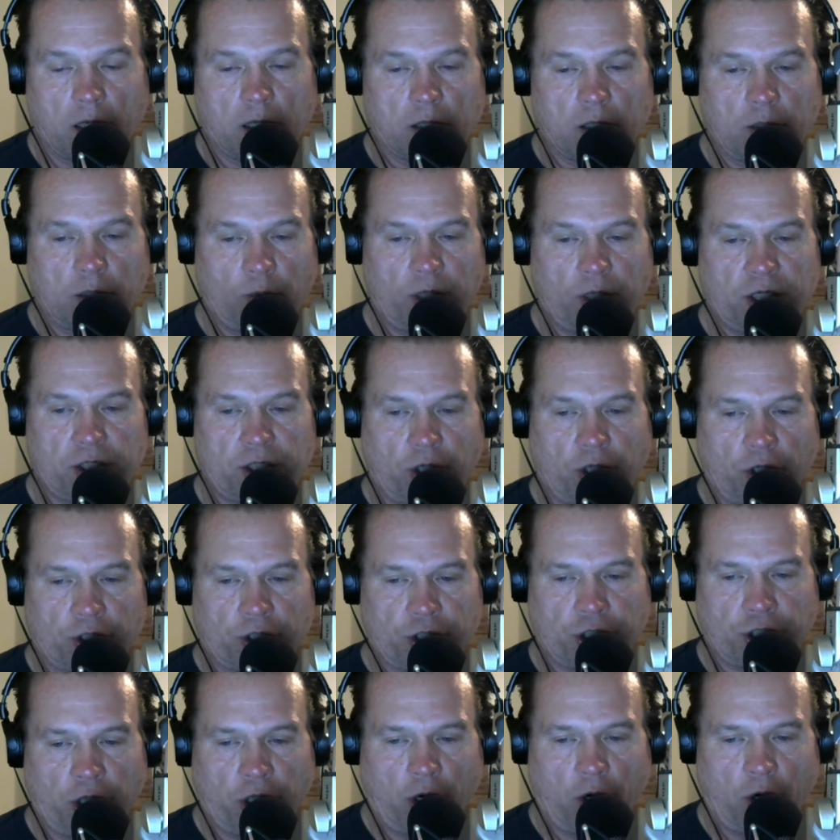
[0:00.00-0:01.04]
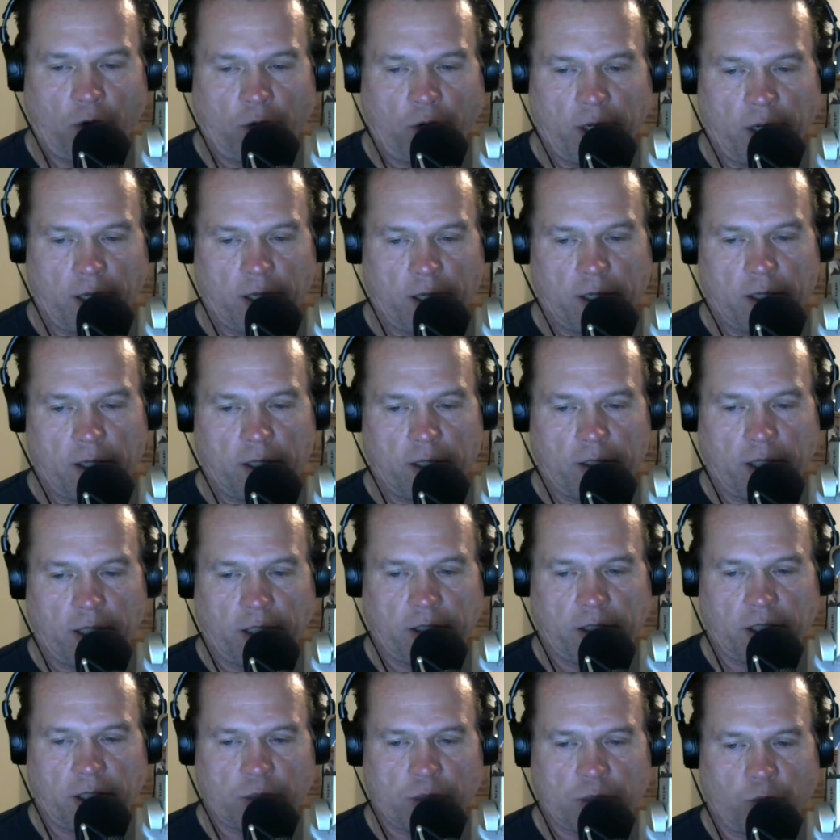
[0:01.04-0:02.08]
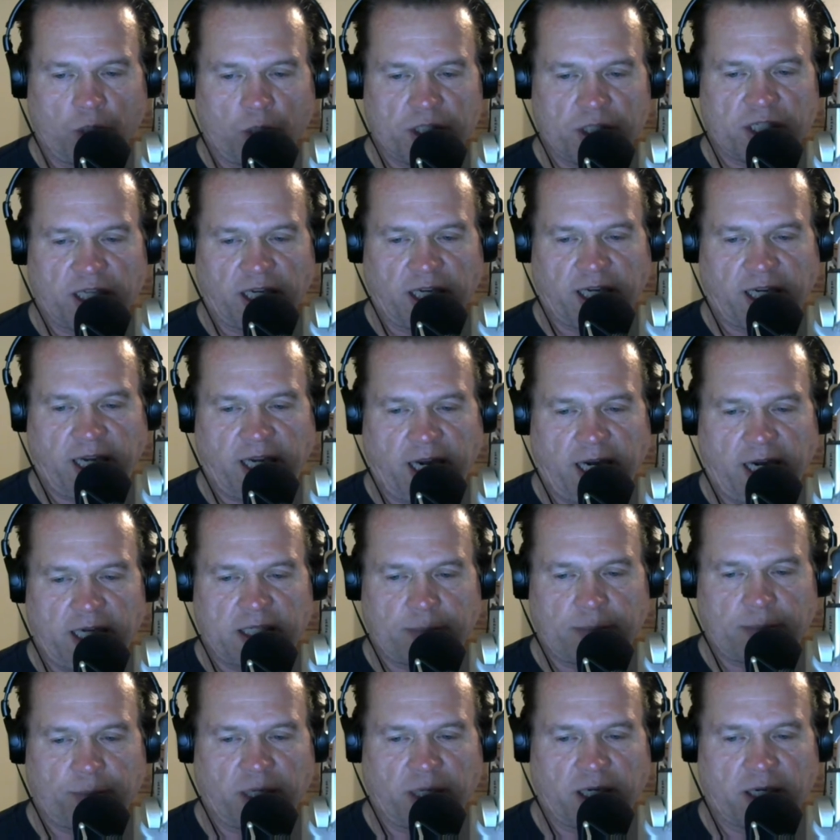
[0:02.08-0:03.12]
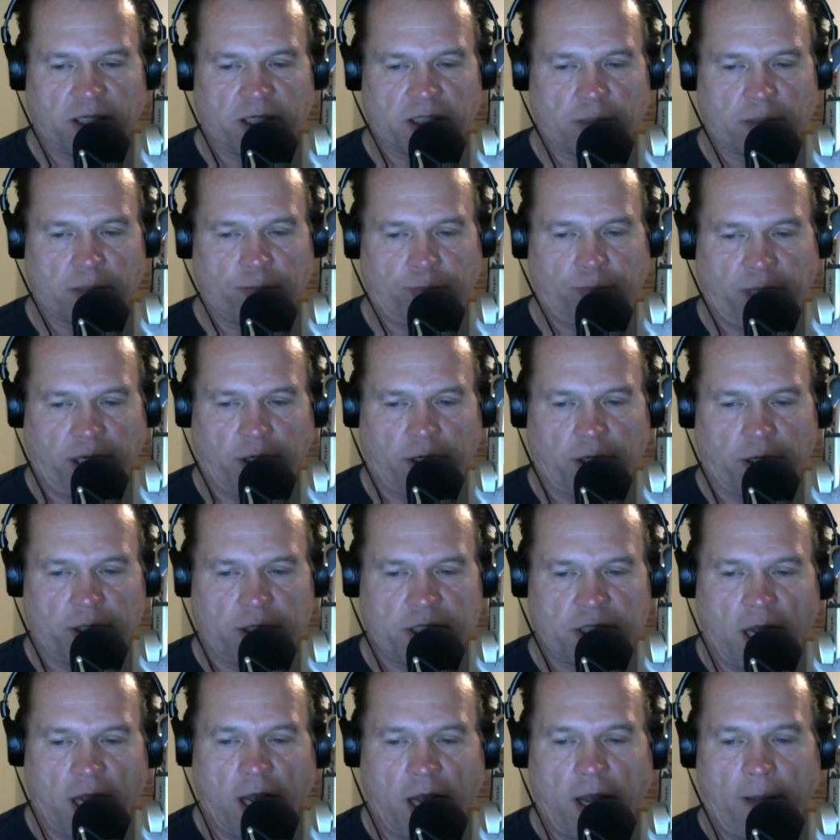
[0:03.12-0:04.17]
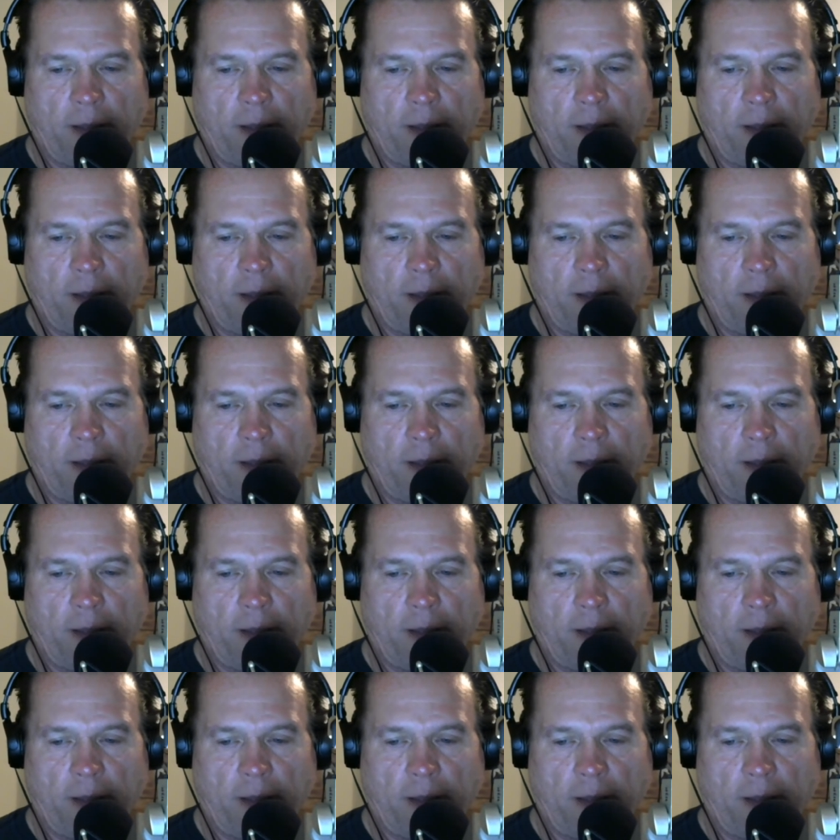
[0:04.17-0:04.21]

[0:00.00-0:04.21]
The research showed that this was the case because beards